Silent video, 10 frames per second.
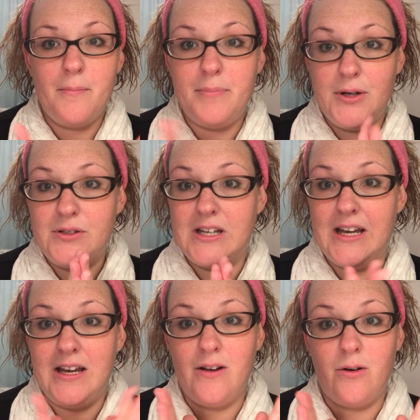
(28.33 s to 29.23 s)

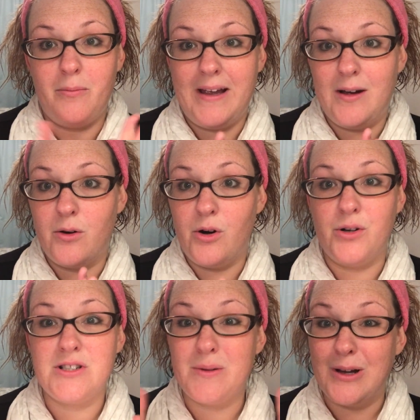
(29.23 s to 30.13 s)
beauty or makeup
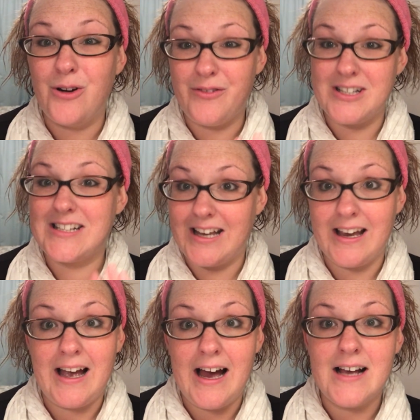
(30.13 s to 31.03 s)
course that we cover
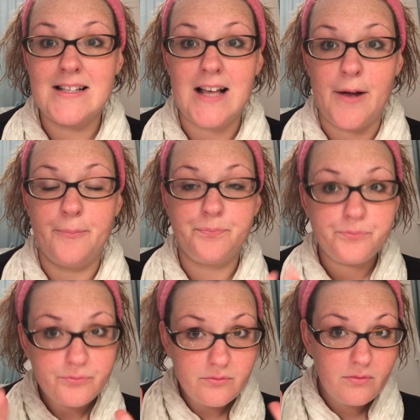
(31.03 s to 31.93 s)
skincare. So
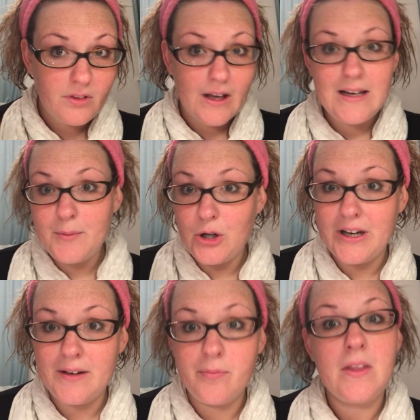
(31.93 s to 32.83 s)
in the
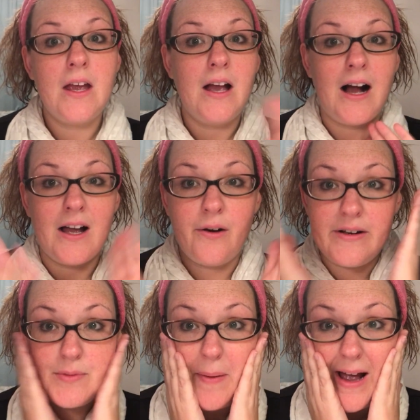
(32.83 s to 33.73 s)
morning I
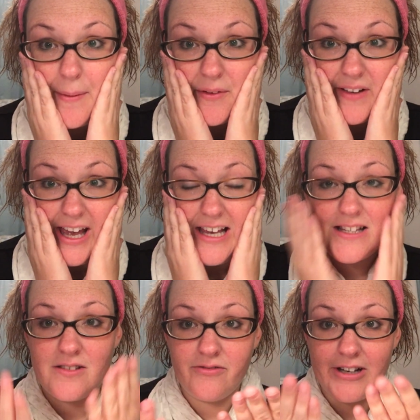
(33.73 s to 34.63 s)
always prepare my
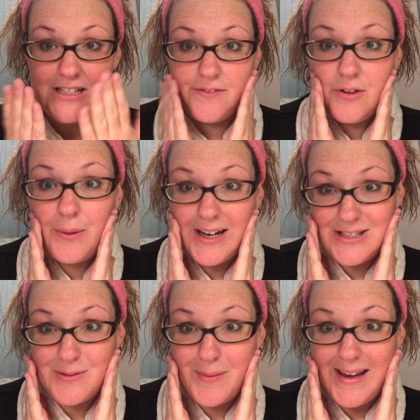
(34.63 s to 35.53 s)
face ready for when I
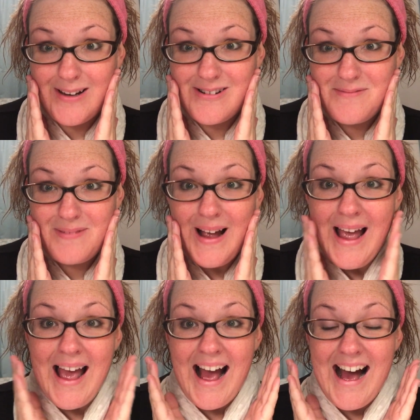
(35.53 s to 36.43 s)
do my makeup,
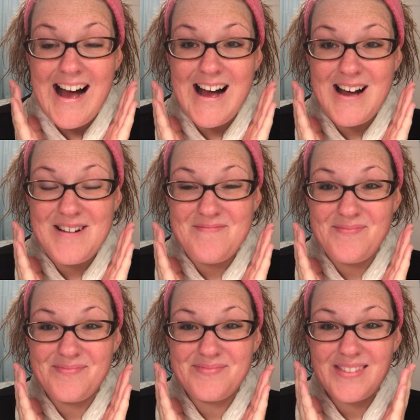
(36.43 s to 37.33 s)
and